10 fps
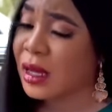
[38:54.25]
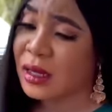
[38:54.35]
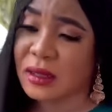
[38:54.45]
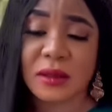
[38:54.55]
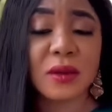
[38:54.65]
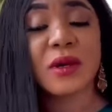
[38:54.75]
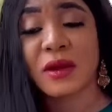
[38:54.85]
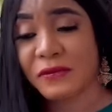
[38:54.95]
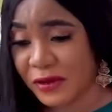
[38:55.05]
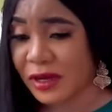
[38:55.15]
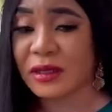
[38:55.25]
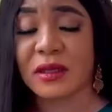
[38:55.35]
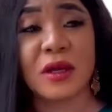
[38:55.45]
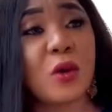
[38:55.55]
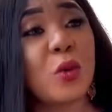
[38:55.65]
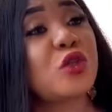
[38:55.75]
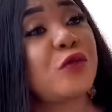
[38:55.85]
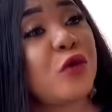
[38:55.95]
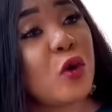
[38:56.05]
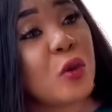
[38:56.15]
Yinka, okay, fine.
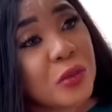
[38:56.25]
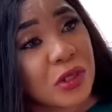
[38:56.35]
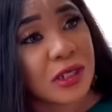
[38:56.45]
What of your